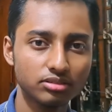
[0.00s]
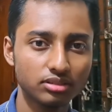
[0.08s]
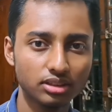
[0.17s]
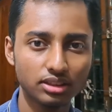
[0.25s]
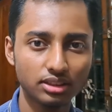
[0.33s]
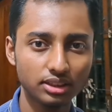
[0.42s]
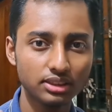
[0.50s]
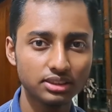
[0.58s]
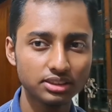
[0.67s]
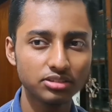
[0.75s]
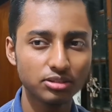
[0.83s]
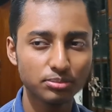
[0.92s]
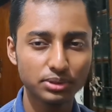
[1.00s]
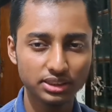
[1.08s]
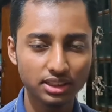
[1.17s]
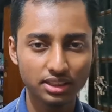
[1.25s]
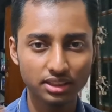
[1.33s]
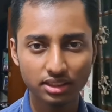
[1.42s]
Like, it's usually messy
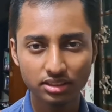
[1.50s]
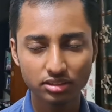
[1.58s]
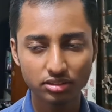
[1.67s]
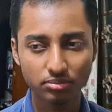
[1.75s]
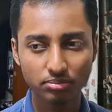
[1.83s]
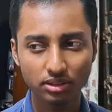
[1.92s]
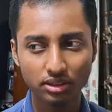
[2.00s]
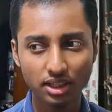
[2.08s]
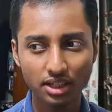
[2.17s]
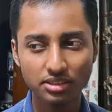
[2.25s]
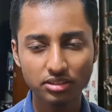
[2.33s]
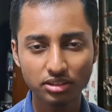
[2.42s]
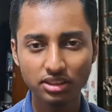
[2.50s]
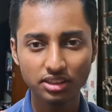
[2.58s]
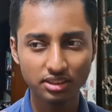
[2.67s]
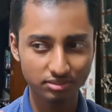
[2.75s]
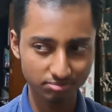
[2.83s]
like that. So, but I usually,